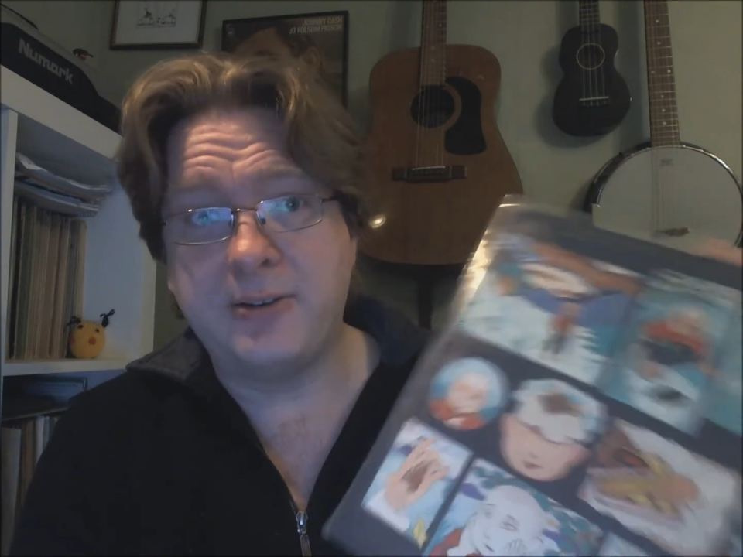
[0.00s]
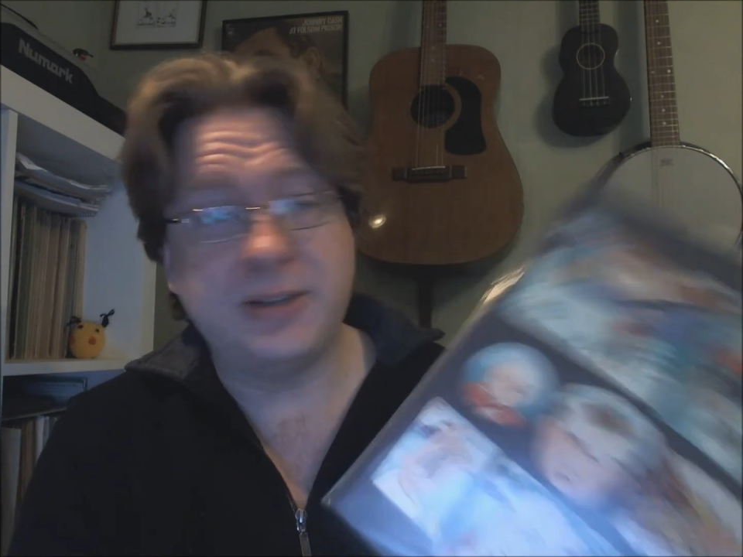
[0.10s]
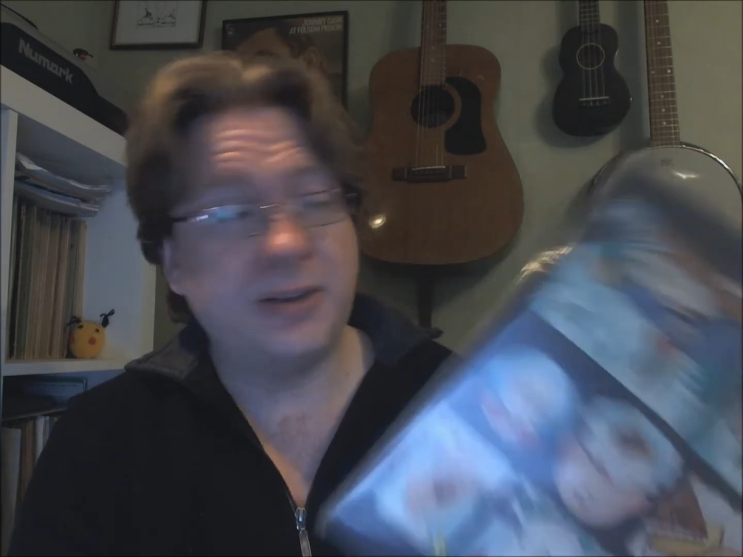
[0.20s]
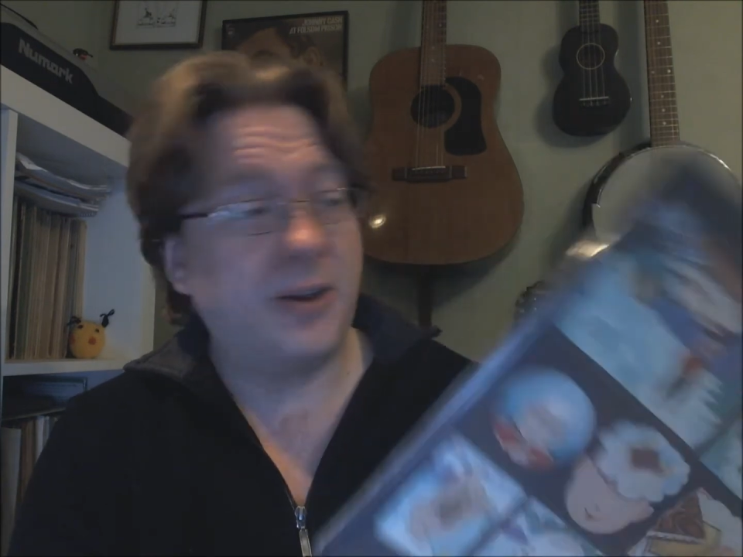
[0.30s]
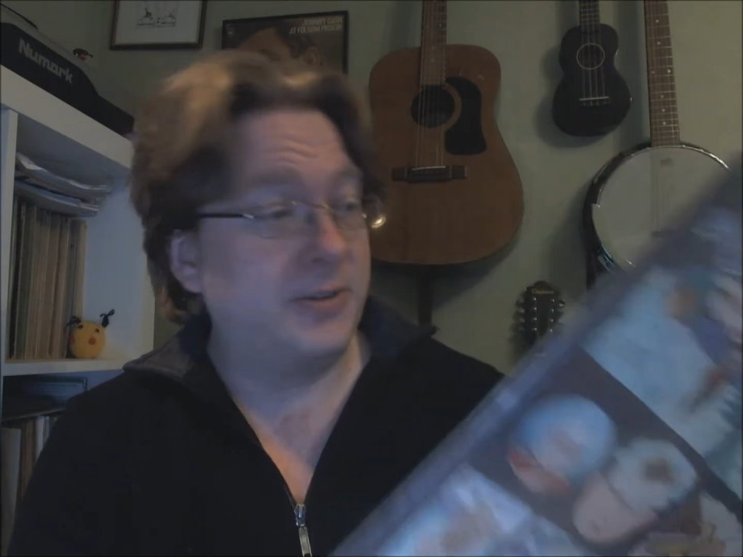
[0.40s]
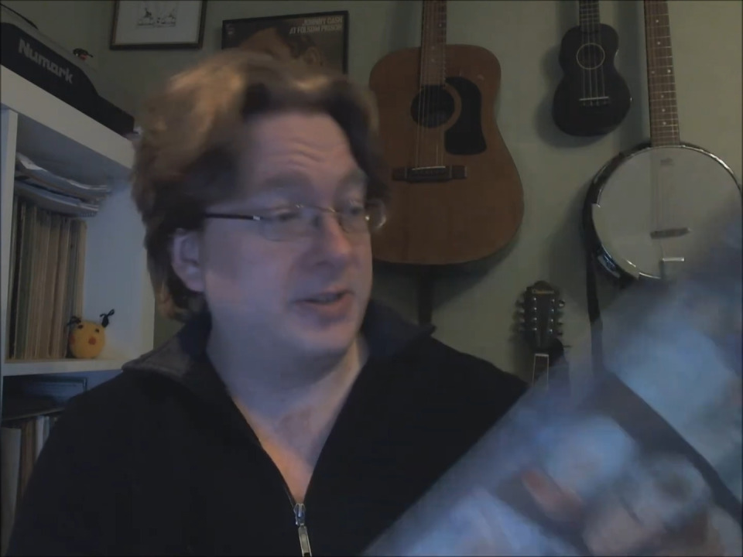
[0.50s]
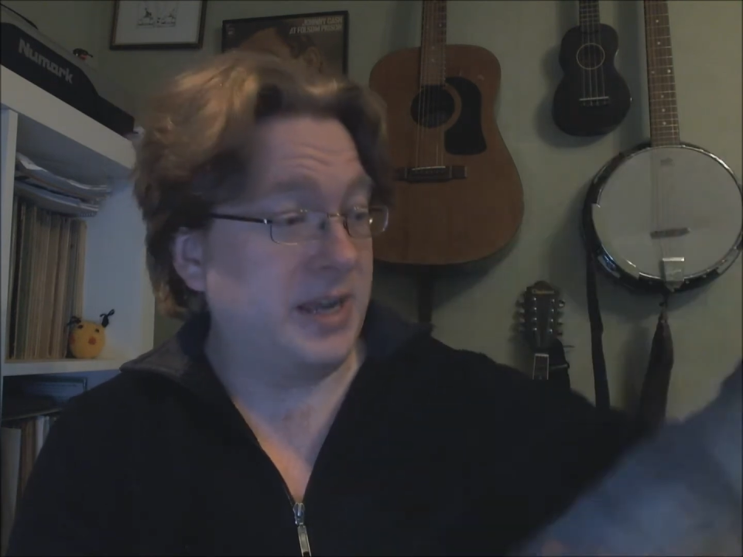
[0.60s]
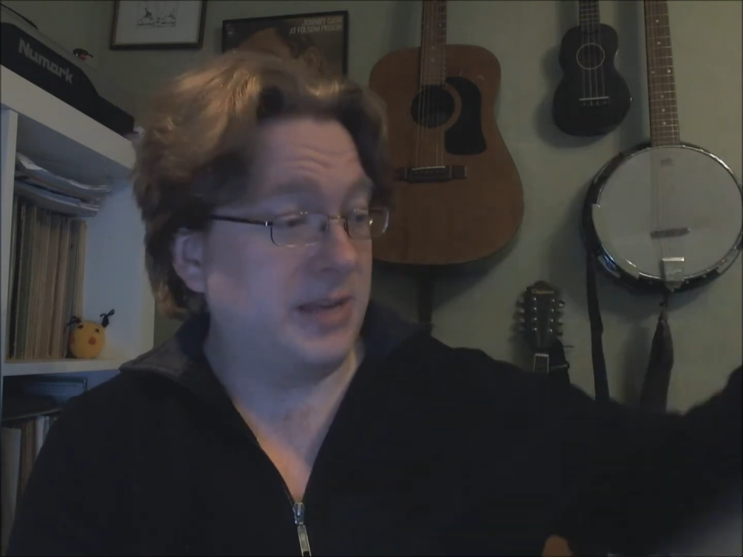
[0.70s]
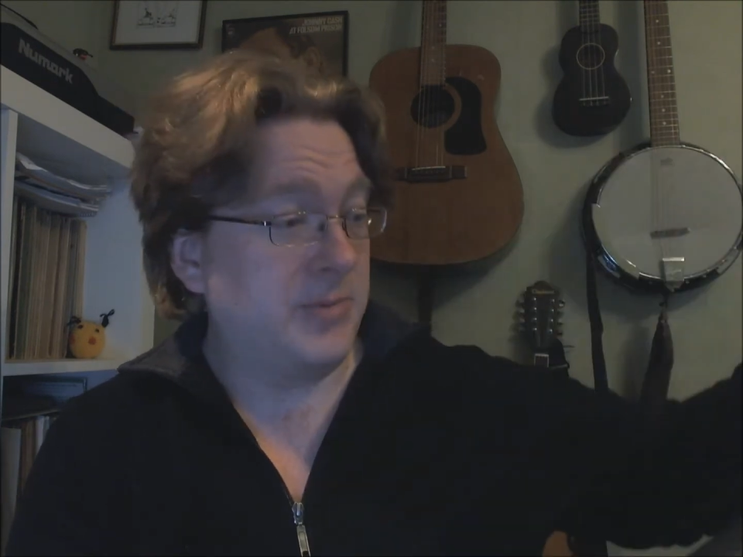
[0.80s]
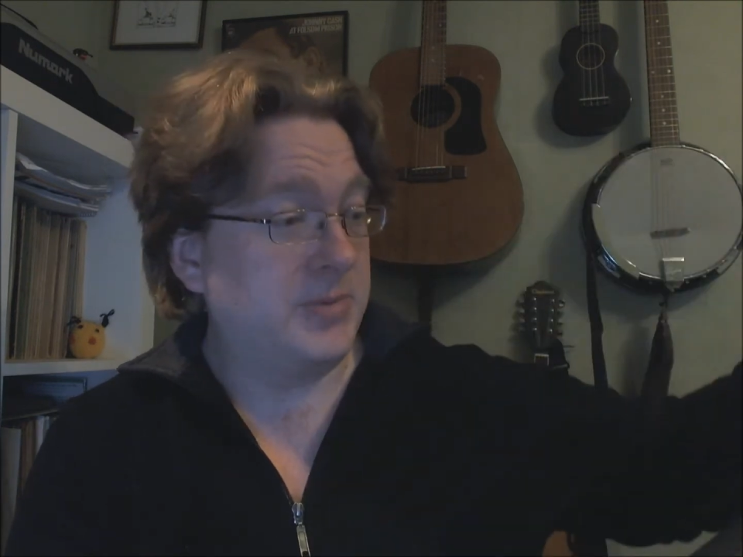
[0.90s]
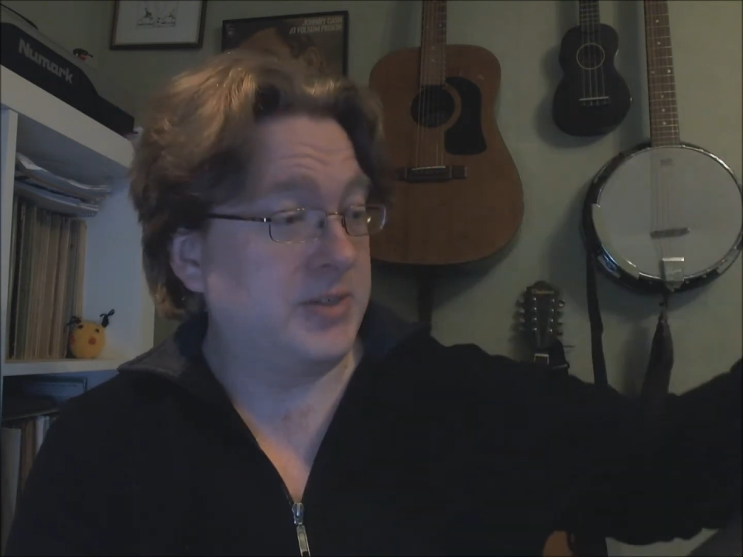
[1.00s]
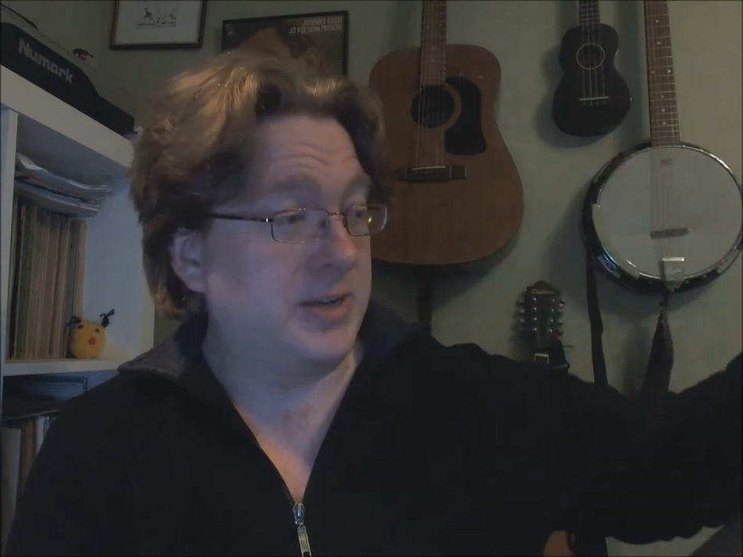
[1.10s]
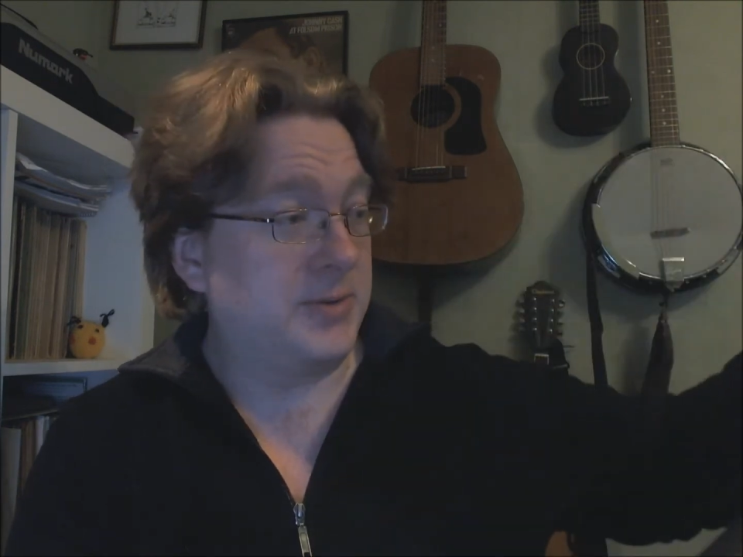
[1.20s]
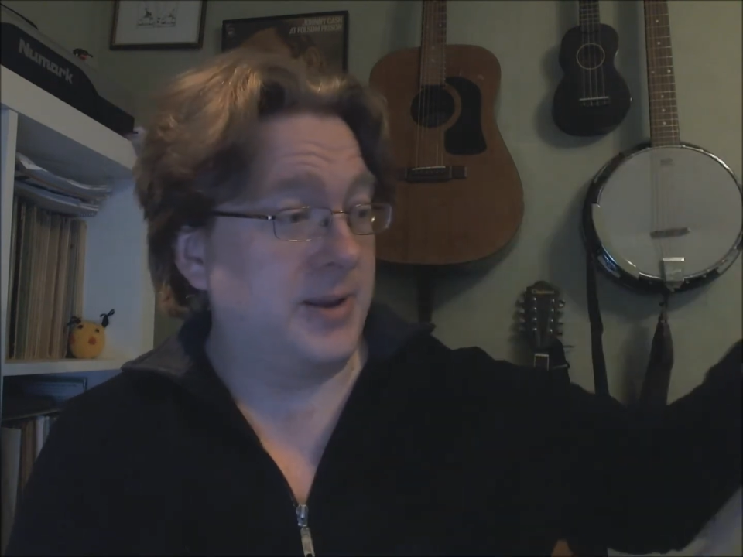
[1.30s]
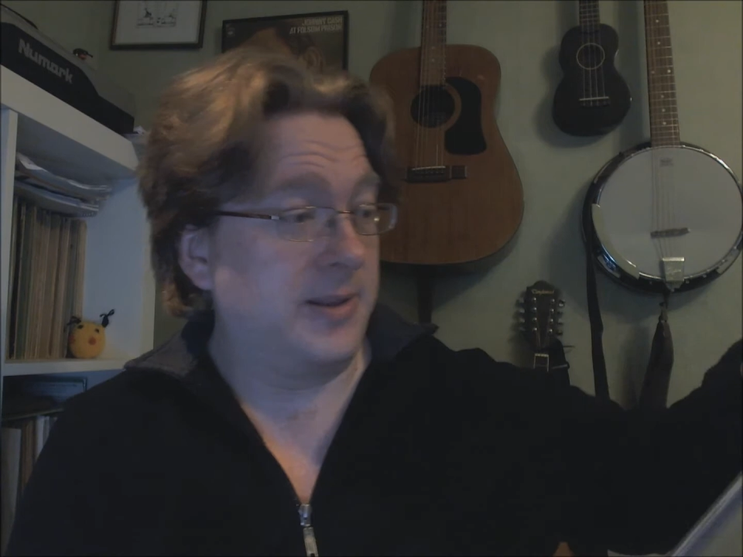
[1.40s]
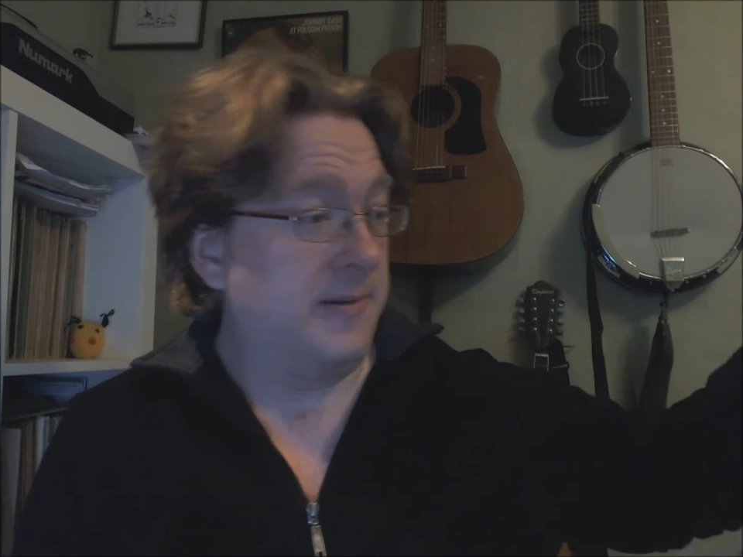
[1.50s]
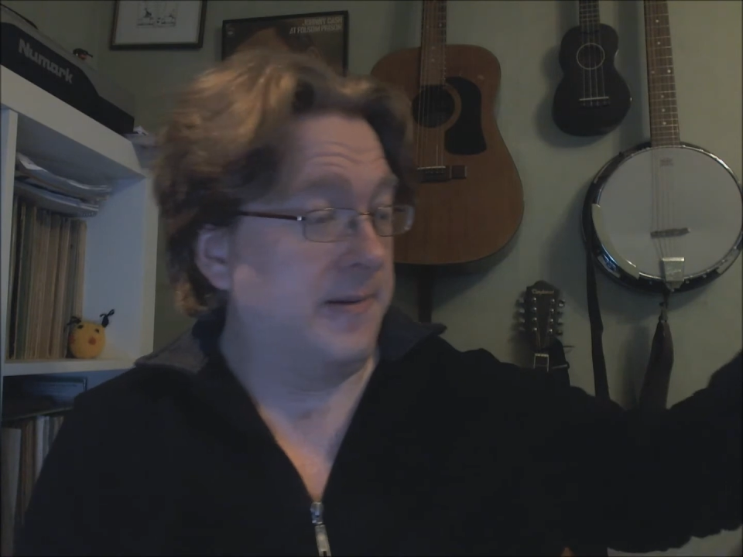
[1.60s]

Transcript: on his albums as well.